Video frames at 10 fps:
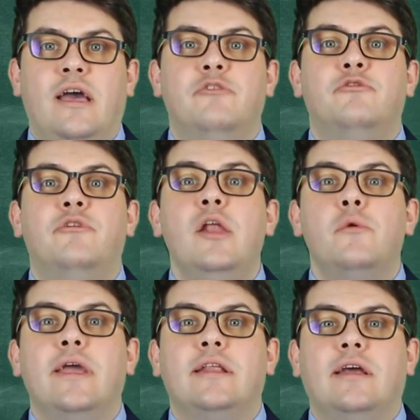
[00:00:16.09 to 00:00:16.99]

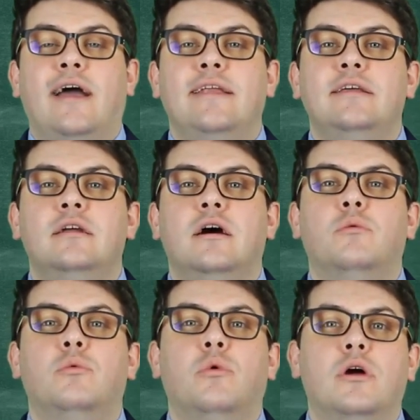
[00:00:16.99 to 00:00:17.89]
evaluate either a
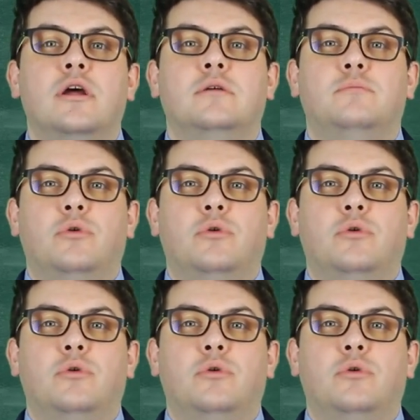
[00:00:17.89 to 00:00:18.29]
work